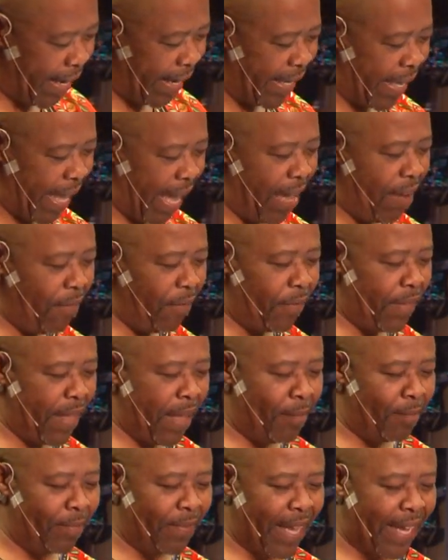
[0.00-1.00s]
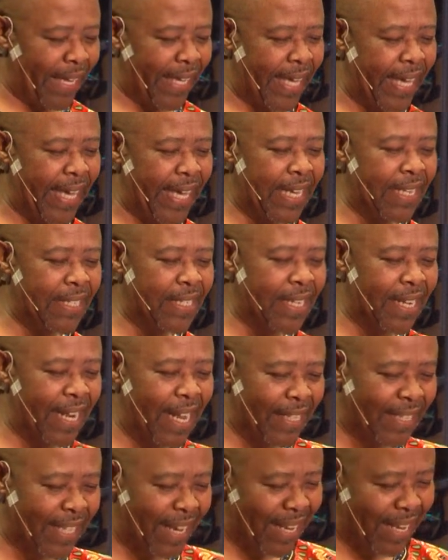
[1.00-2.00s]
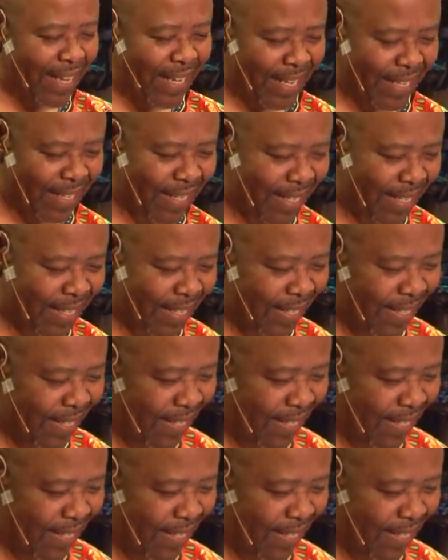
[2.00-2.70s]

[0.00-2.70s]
gave them the king's letters.